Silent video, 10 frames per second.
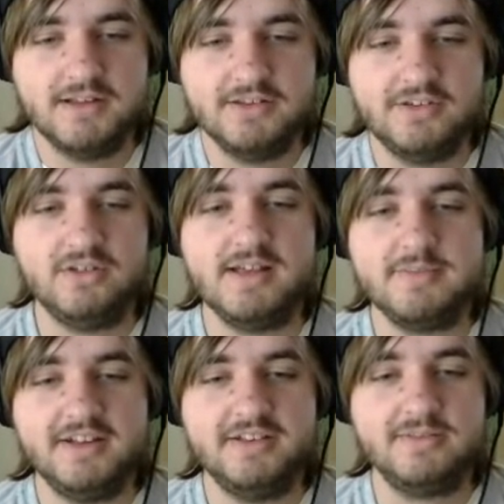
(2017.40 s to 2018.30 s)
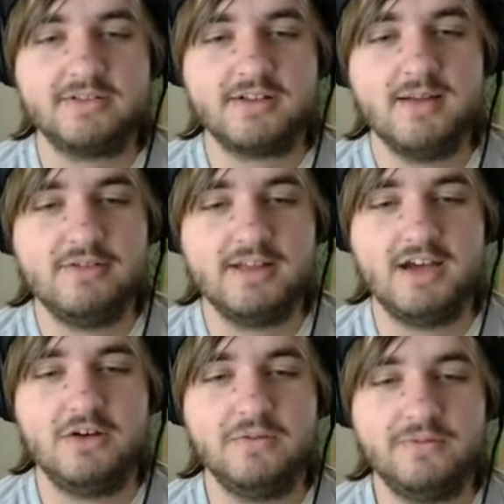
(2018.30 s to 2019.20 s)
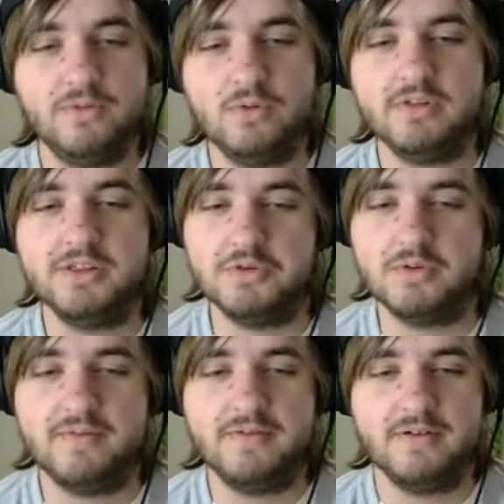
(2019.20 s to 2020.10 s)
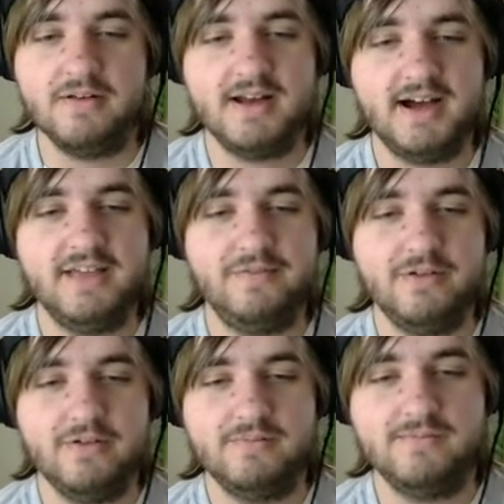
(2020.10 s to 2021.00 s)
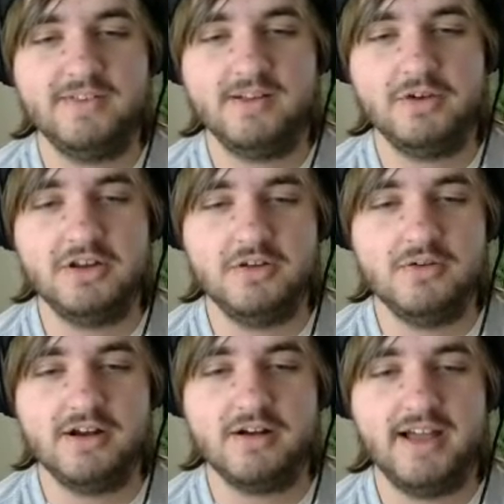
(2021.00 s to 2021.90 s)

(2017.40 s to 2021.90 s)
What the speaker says: Don't let my subscriber count fool you if you're somewhat new here.